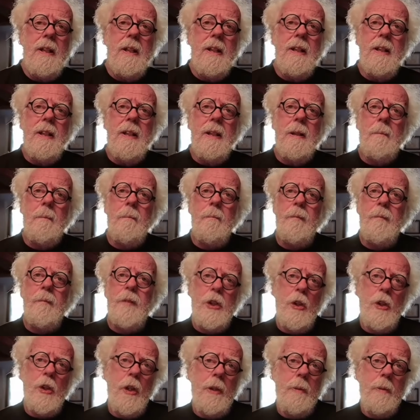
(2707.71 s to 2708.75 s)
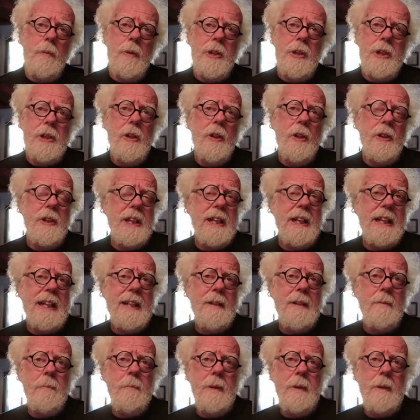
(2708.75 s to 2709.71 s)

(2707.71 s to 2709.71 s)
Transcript: John was got at,